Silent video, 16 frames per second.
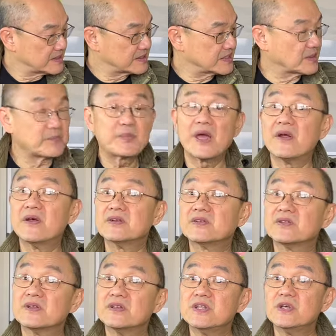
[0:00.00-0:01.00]
compare it to
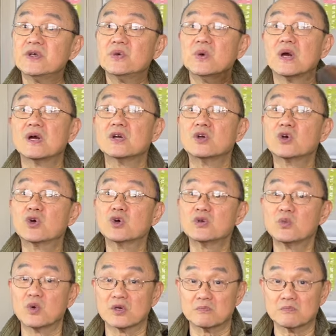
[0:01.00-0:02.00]
the new
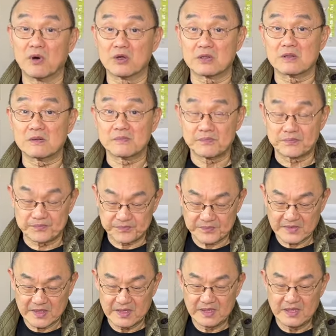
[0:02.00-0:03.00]
Goodwood model.
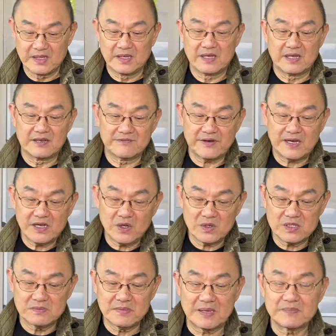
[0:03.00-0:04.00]
If I
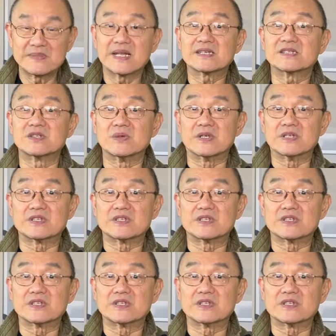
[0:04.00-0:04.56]
hold them up next to each